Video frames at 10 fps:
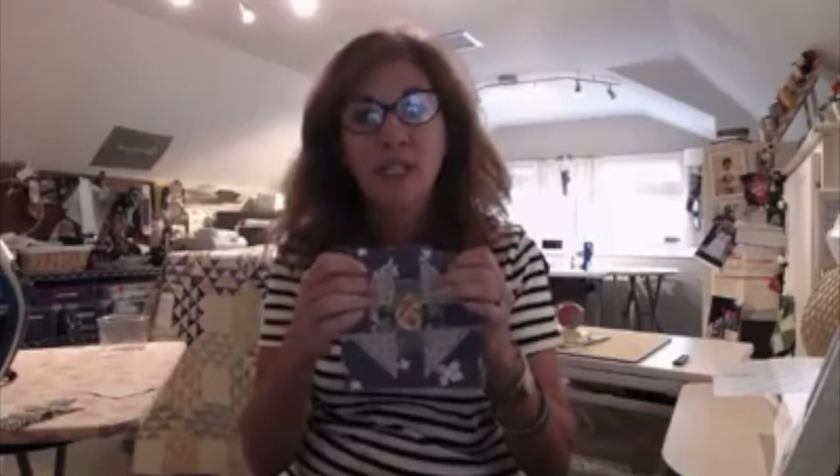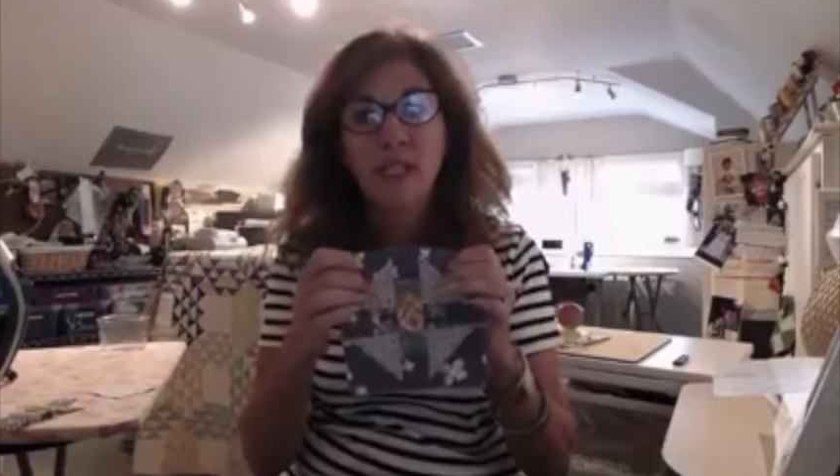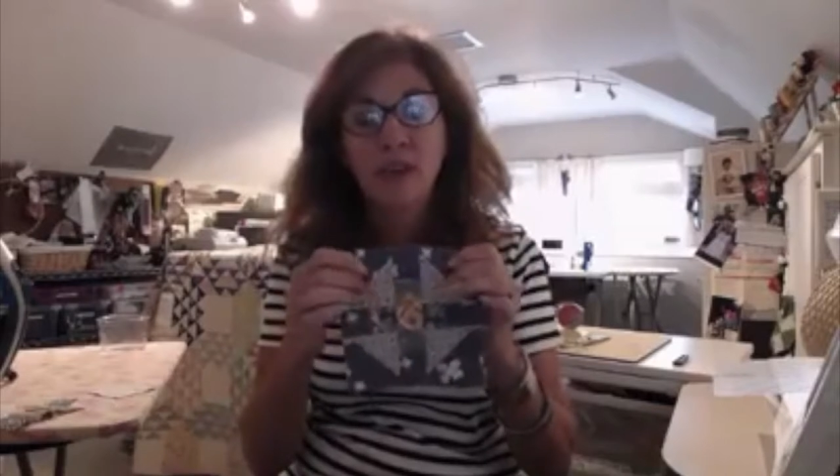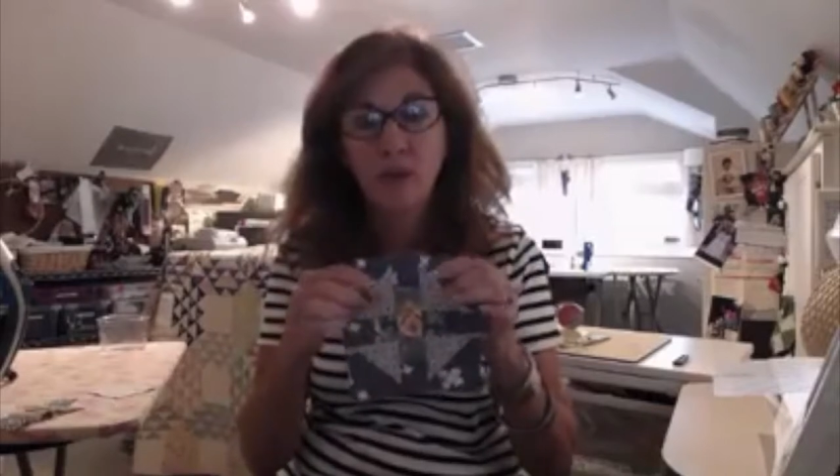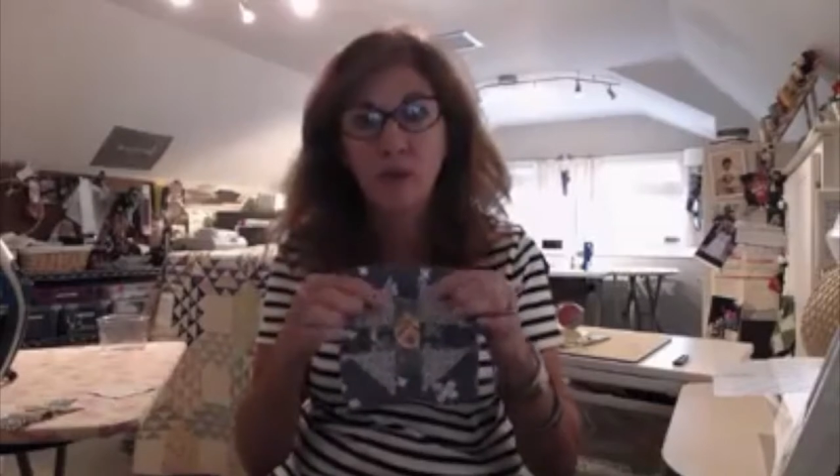
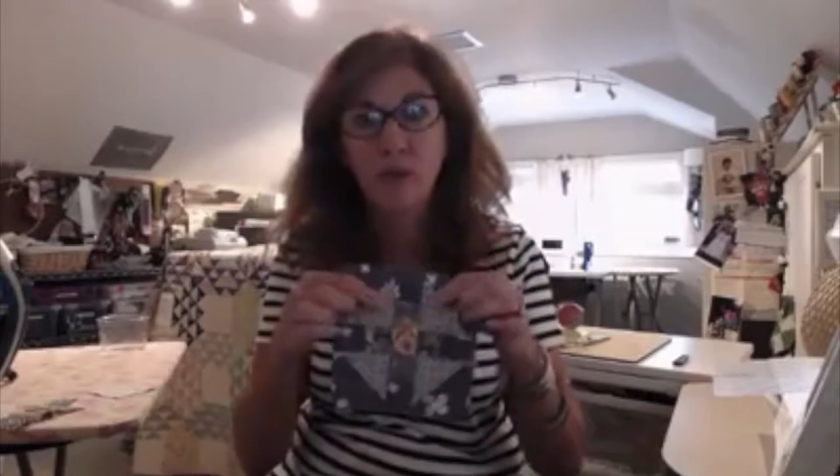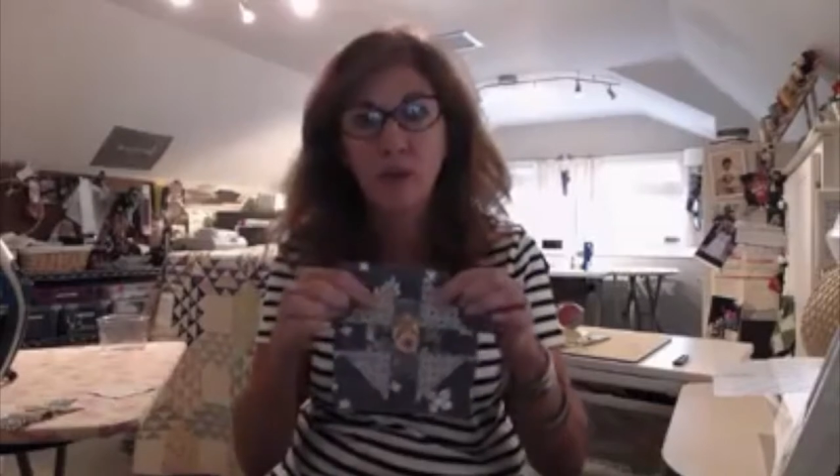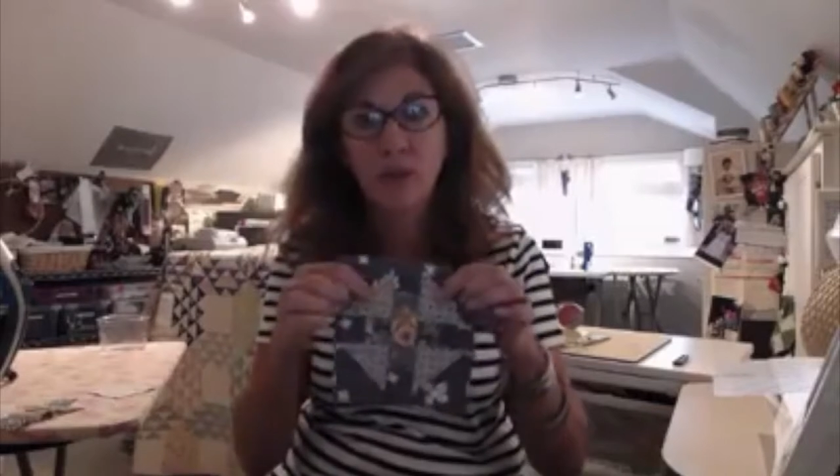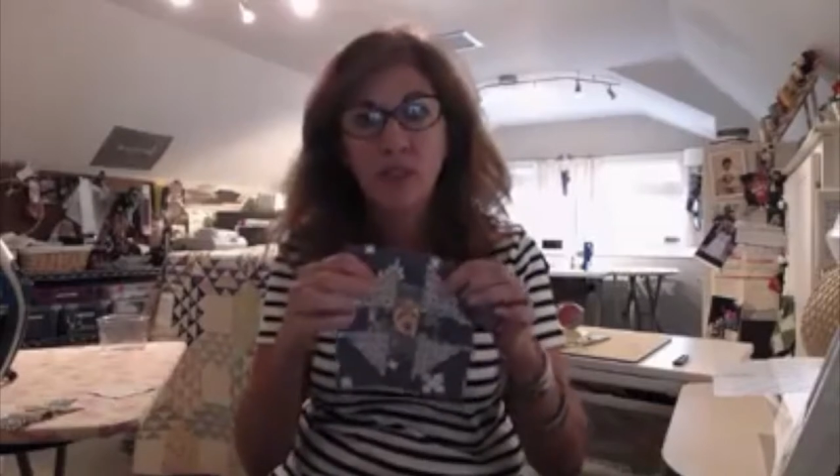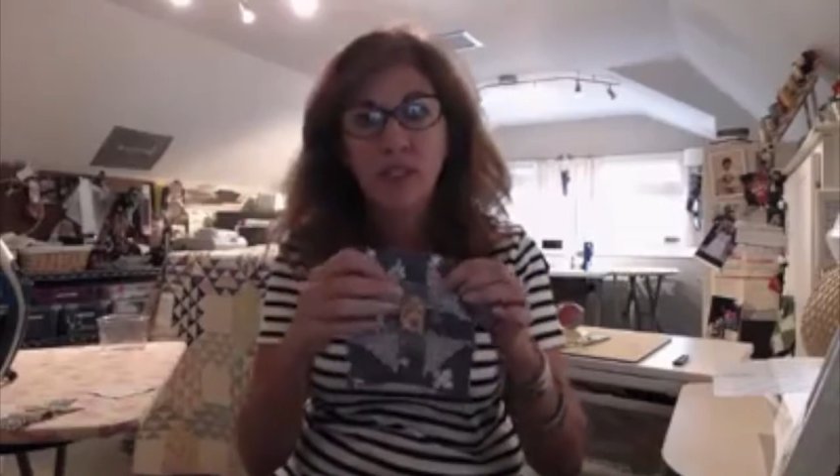in the
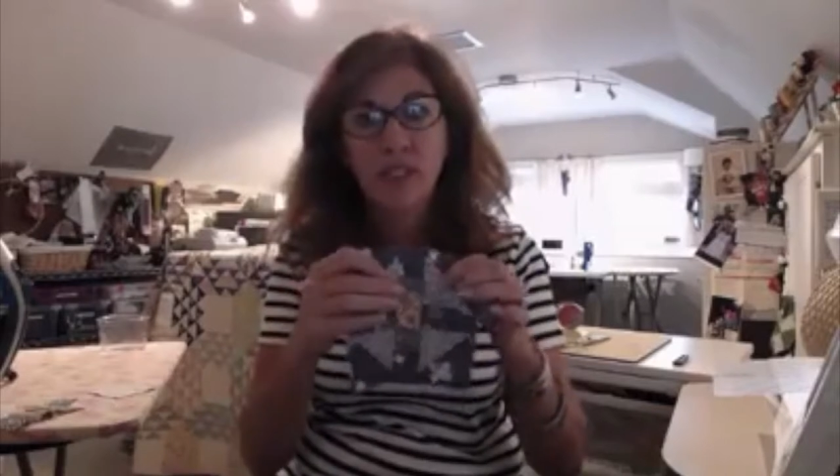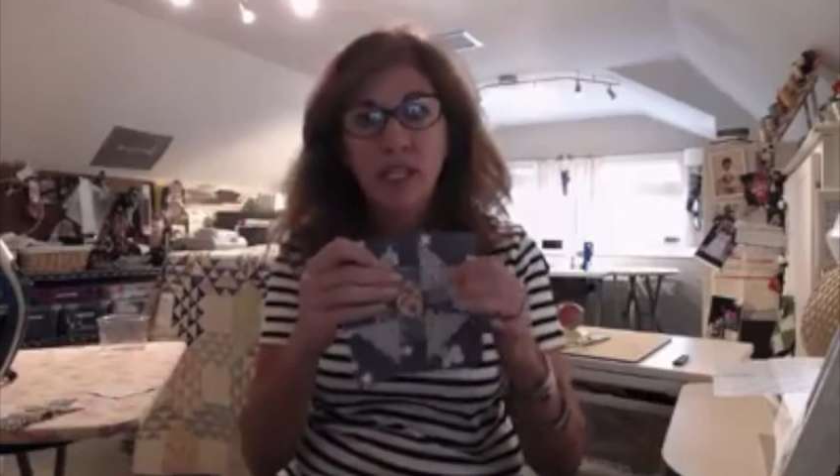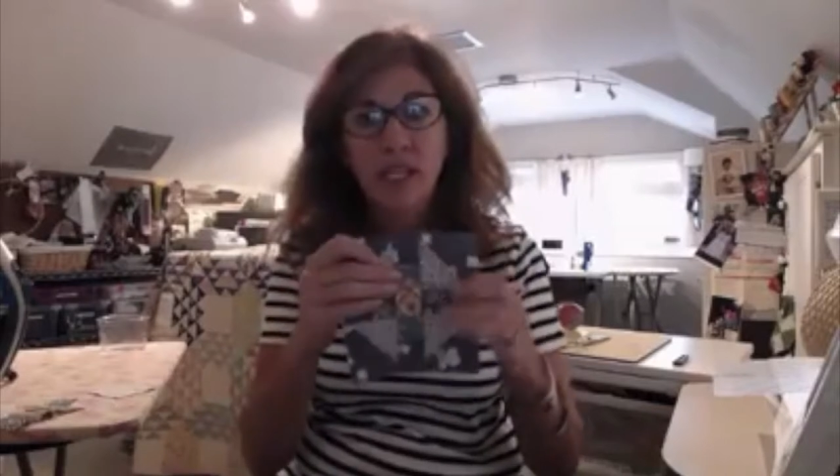corners,